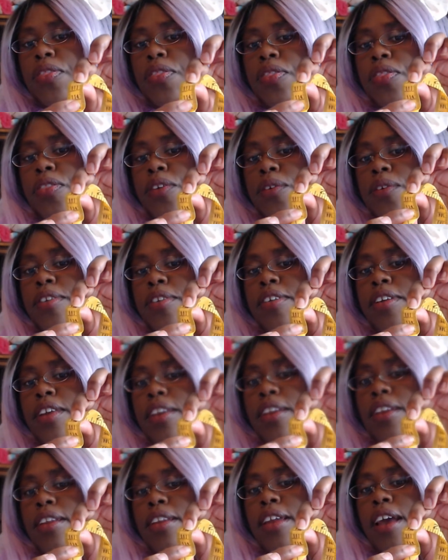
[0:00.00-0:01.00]

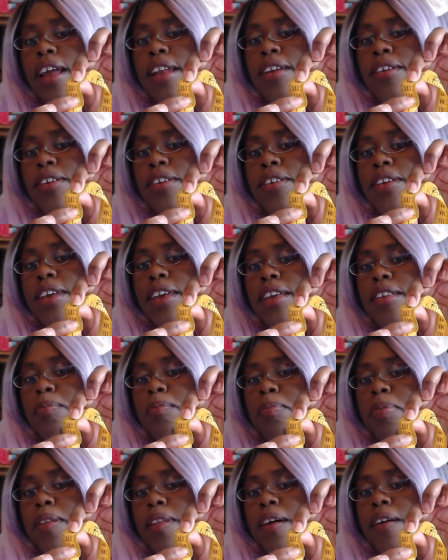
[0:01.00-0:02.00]
thirteen, I know you can't, it's
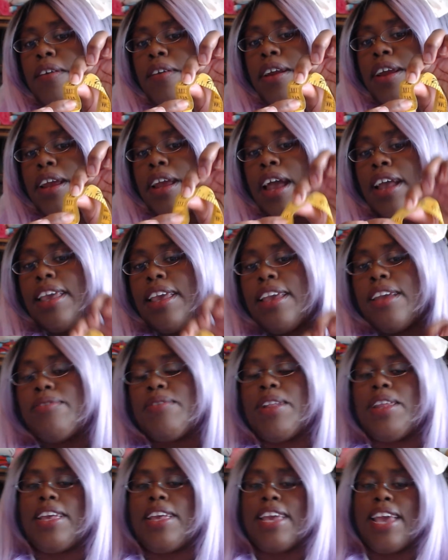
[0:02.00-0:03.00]
blurry, I can't
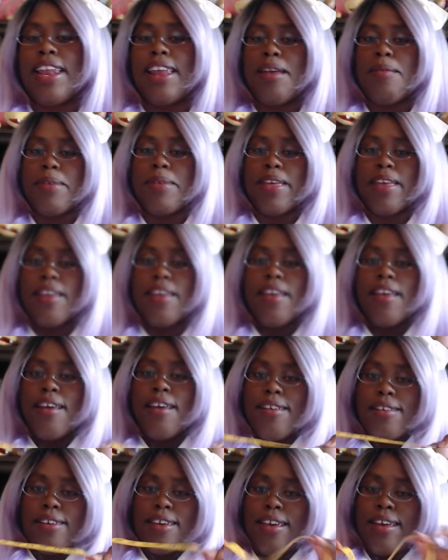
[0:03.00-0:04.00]
really get it, but
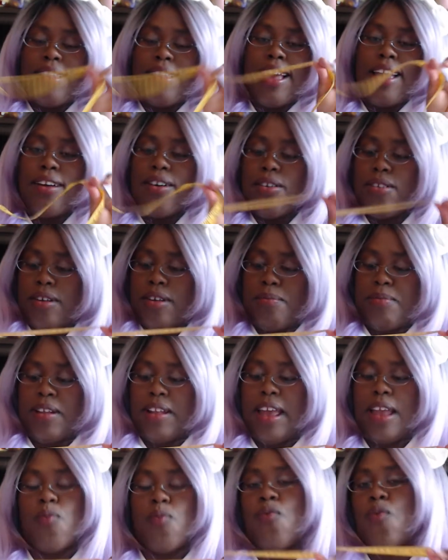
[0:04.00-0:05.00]
yeah, that goes up to
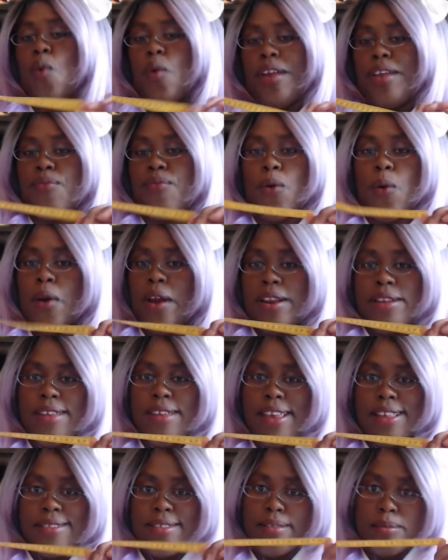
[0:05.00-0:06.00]
like forty-four and,
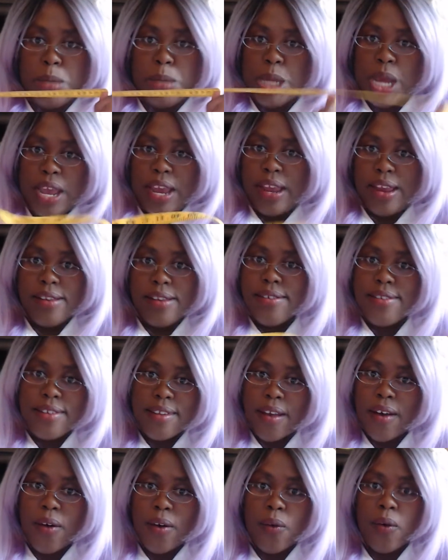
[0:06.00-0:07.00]
and some change.
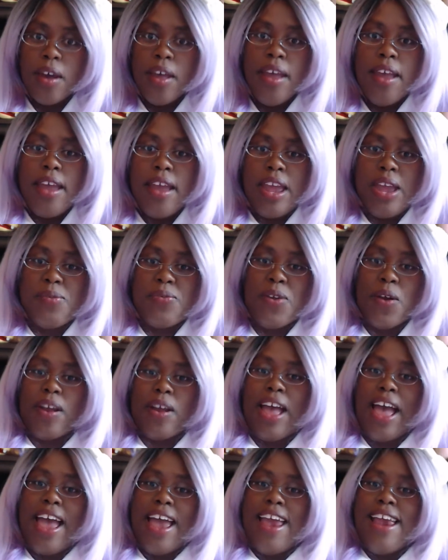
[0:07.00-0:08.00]
So if you're
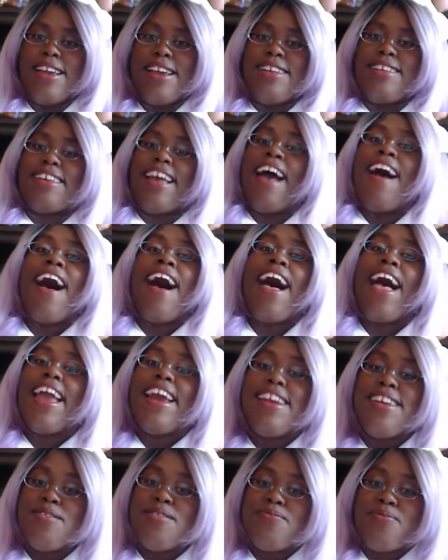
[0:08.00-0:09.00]
kind
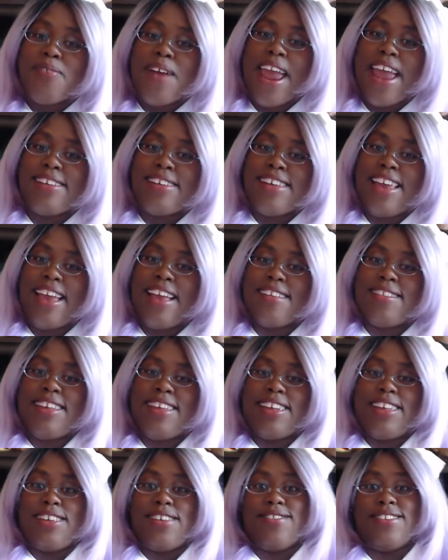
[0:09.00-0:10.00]
kind of
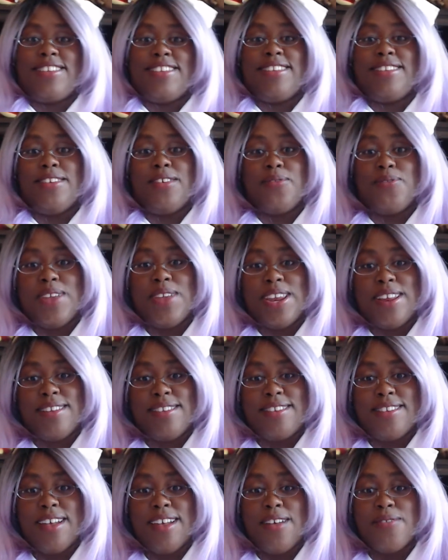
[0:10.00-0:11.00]
ragtastic and you can still fit in
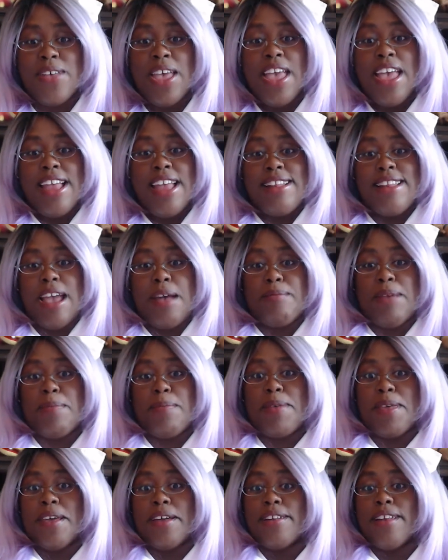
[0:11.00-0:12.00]
stuff, that might
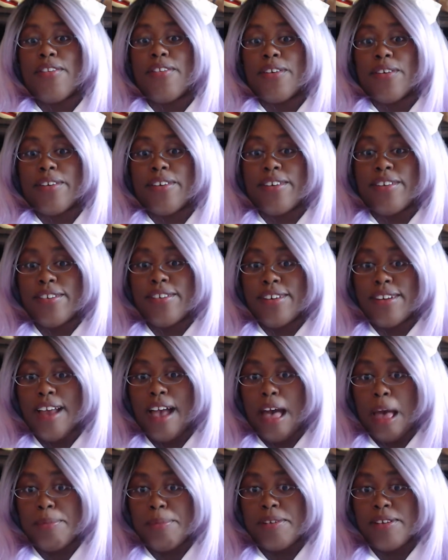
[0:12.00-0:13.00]
be another good
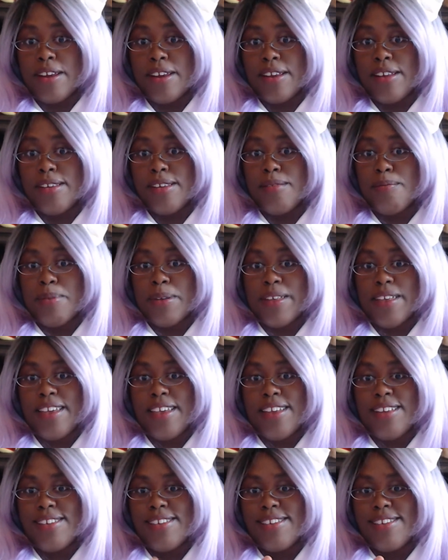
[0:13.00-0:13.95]
option. But